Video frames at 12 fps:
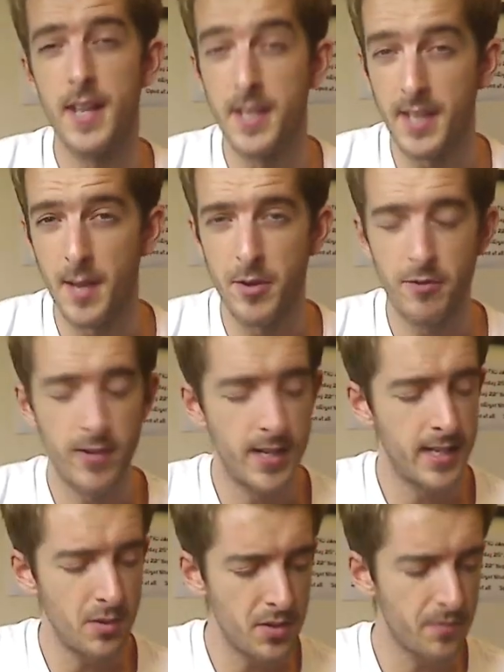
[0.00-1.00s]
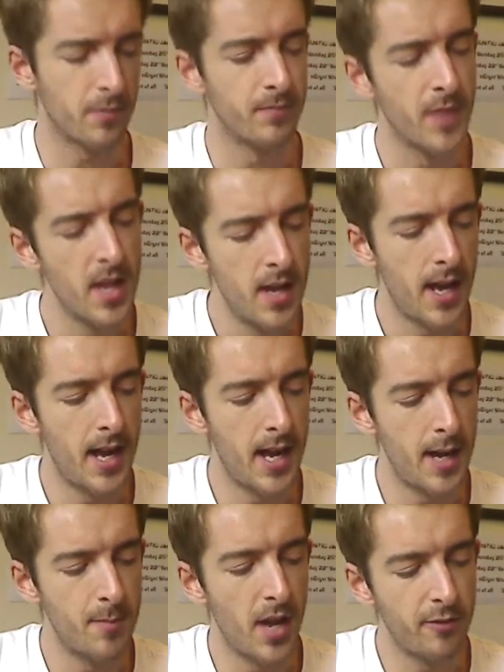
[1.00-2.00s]
it can be really useful.
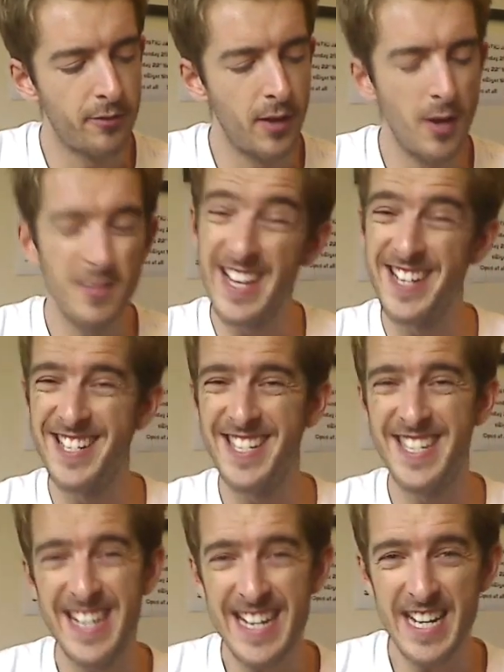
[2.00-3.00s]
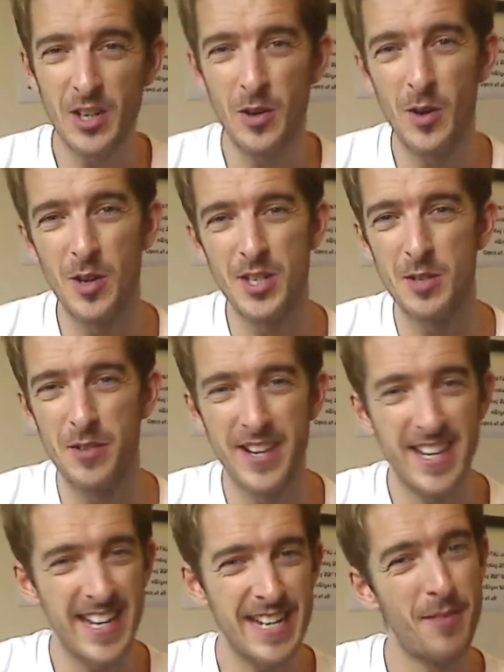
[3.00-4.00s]
Um, from your D chord to
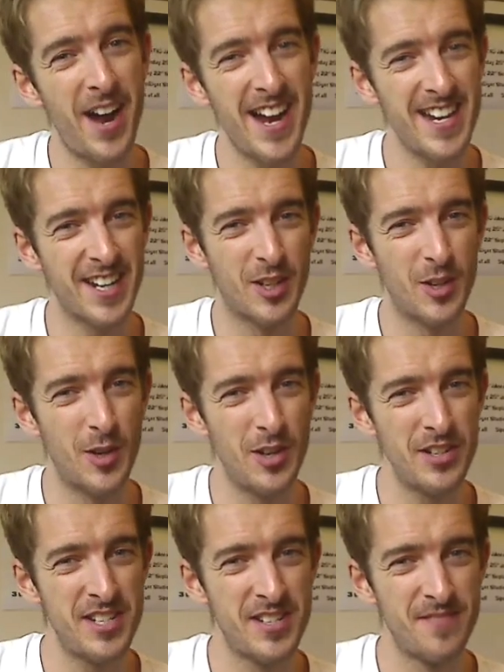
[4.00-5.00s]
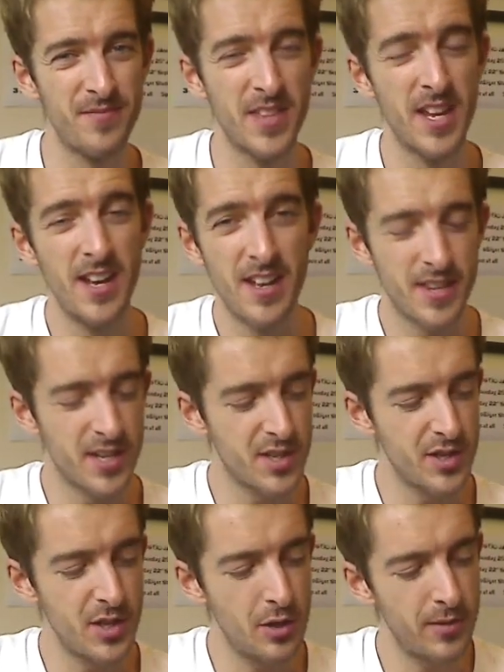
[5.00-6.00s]
an E minor chord,
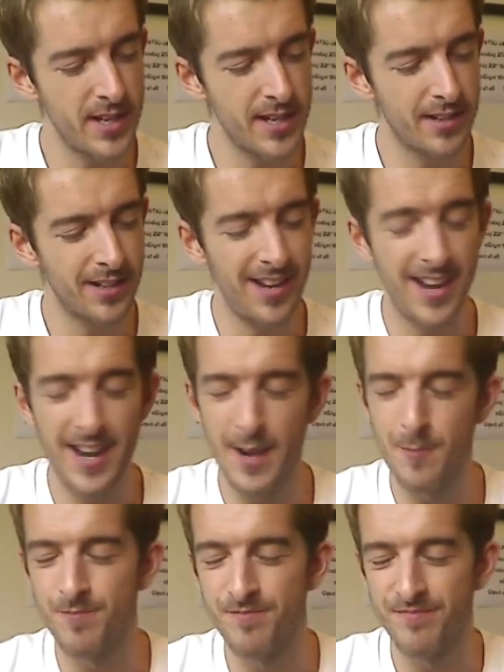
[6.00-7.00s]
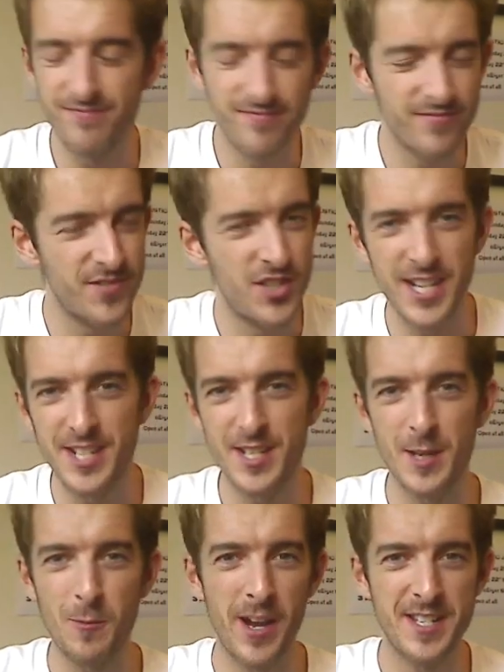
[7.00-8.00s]
there's no real um,
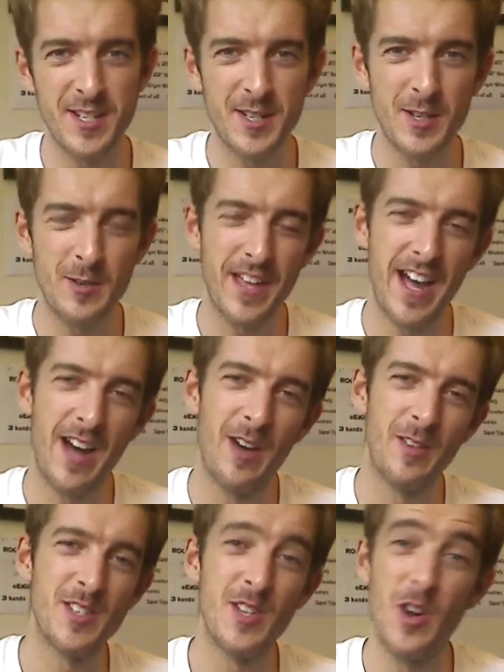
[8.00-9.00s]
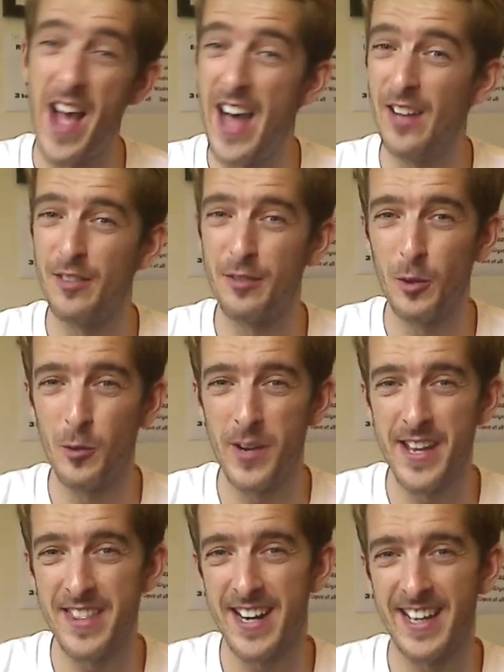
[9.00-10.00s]
cheating way to do that or there's no helpful
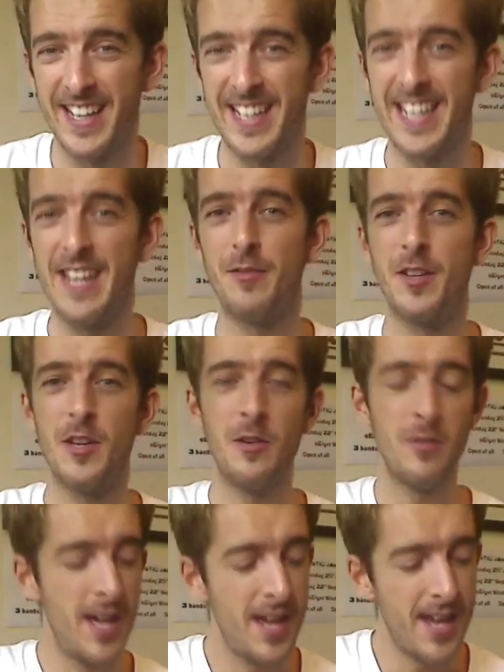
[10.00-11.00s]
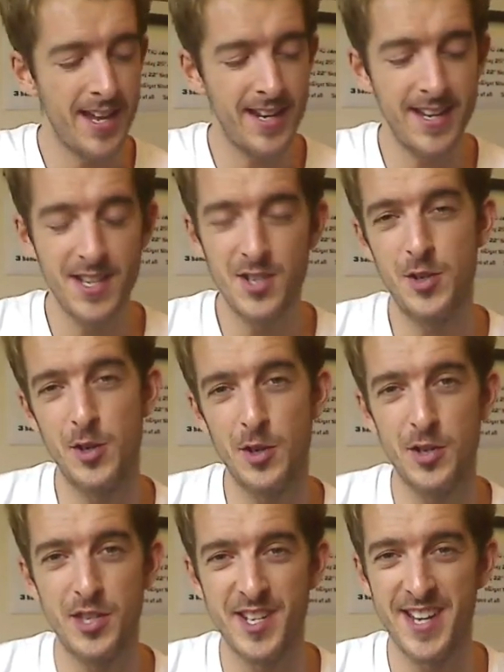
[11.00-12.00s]
way that I can give you. It is
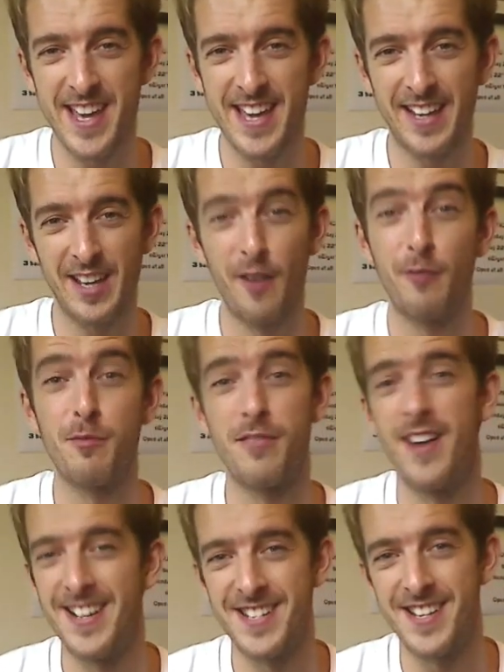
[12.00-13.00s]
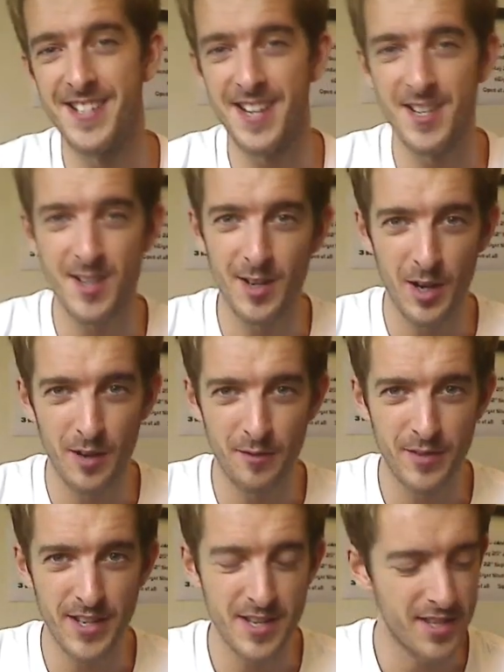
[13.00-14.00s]
just the sake of practice as a lot
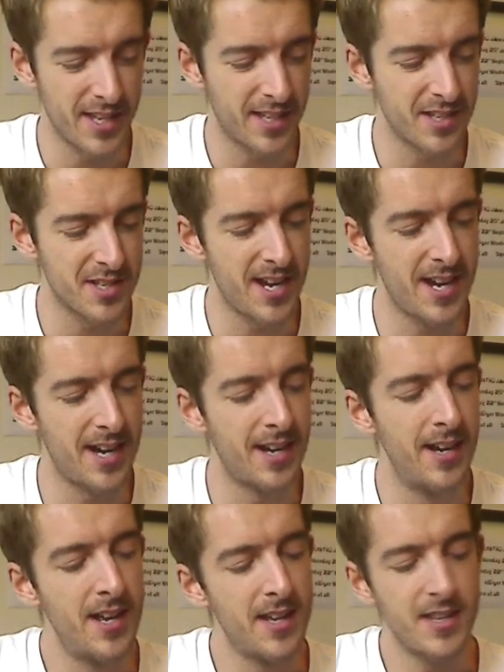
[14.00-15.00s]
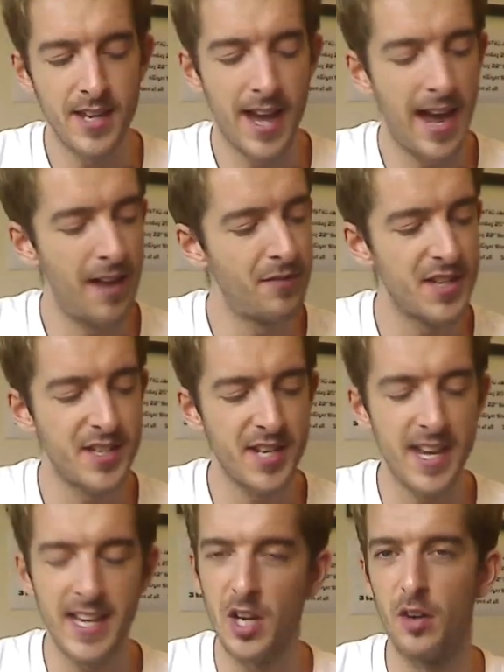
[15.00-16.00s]
of these things are. You have to
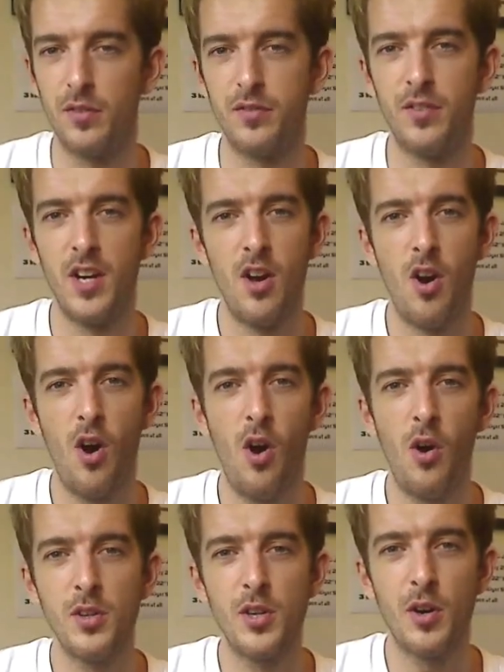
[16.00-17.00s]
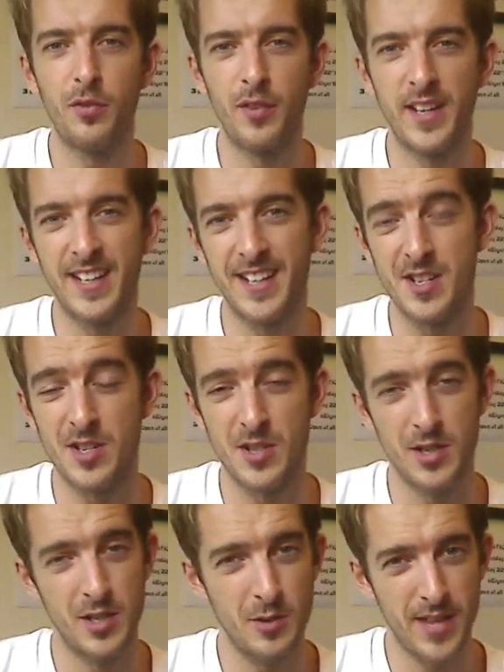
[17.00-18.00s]
take off all your fingers
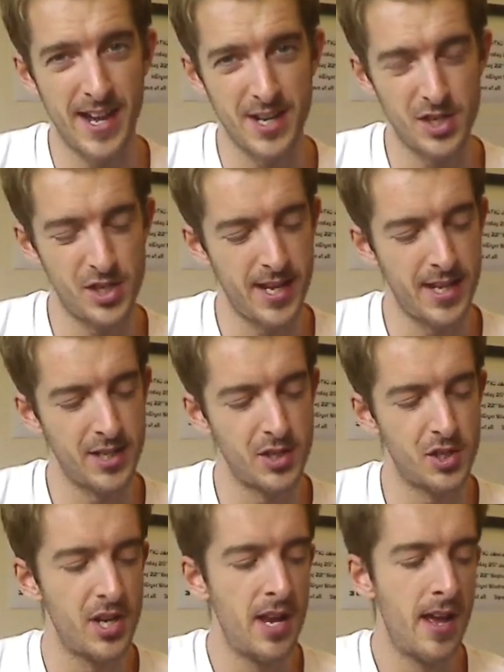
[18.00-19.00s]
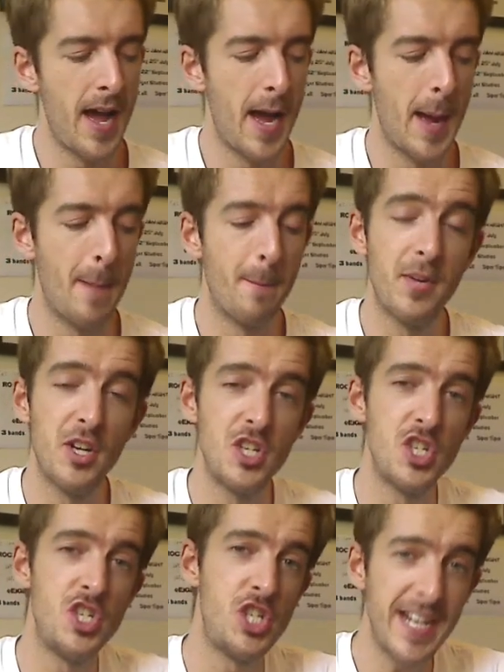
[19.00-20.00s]
to do that change. Um,
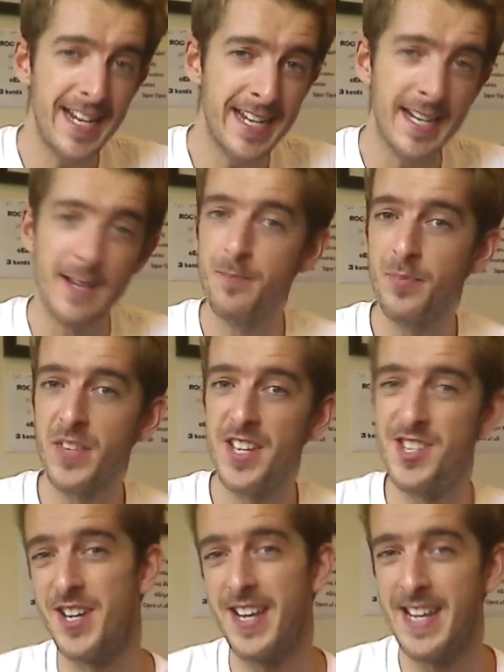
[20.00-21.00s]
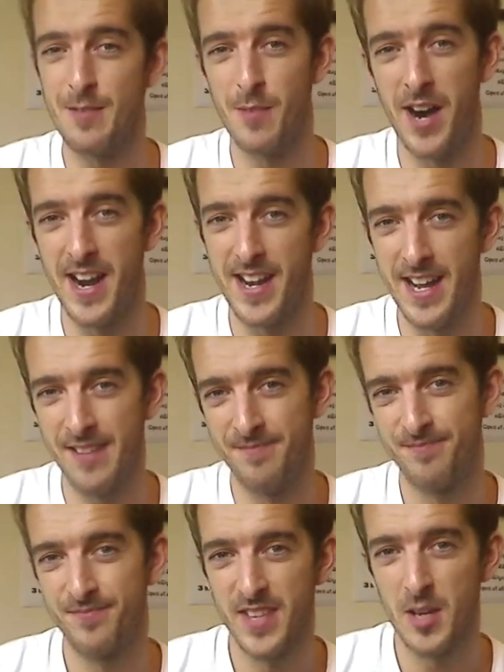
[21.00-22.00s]
but G to E minor,
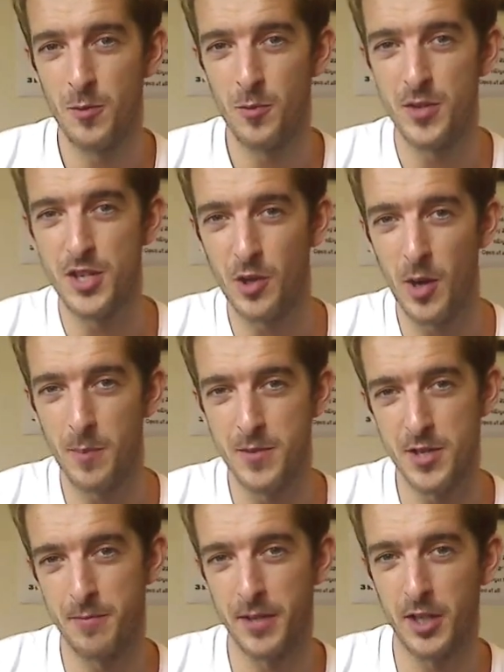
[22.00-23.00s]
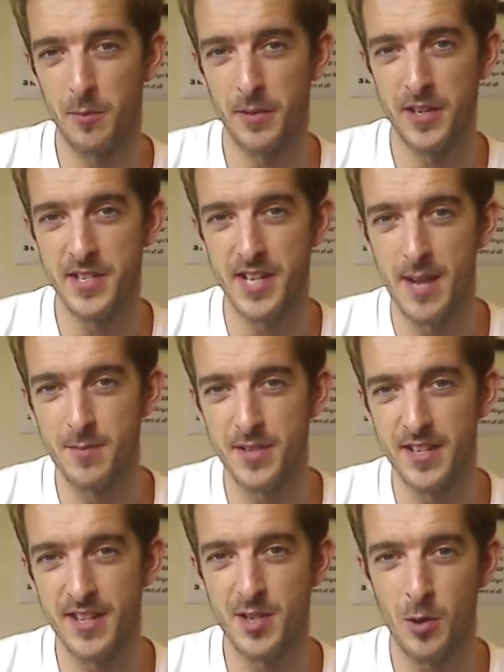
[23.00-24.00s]
which crops up a couple of
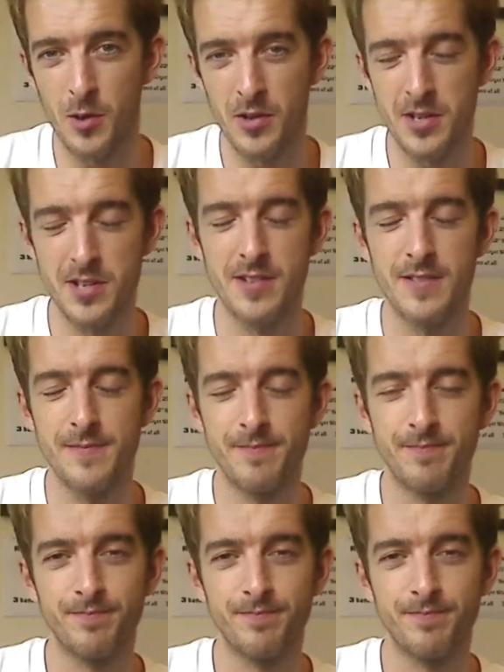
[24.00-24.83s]
times in this course.